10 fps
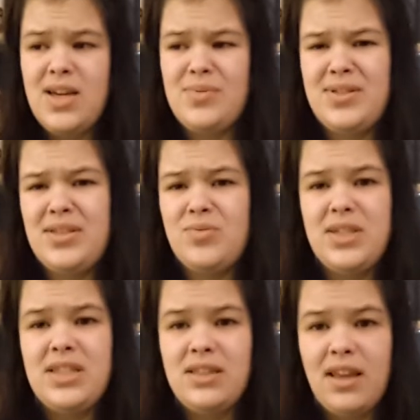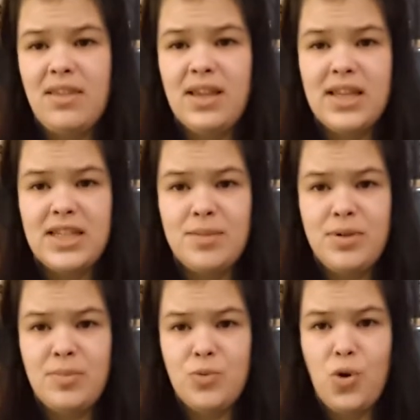It was recently, I think like
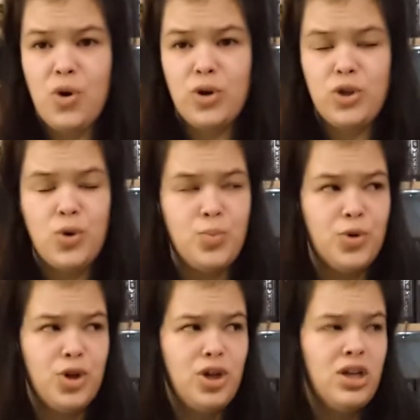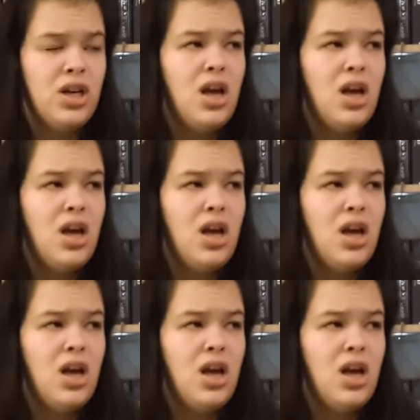September or October.